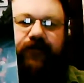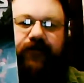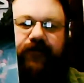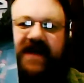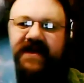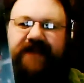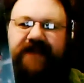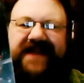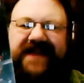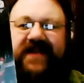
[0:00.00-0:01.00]
This is
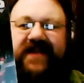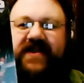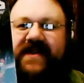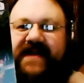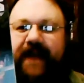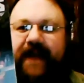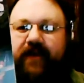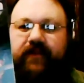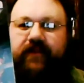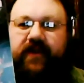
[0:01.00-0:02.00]
basically just a
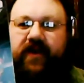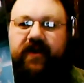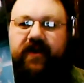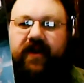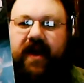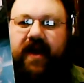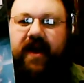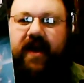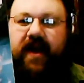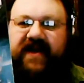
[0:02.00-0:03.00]
sampler book,
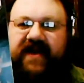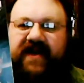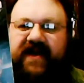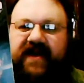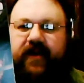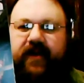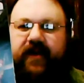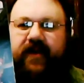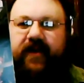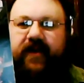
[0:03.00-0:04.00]
and the
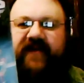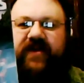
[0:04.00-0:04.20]
sampler gives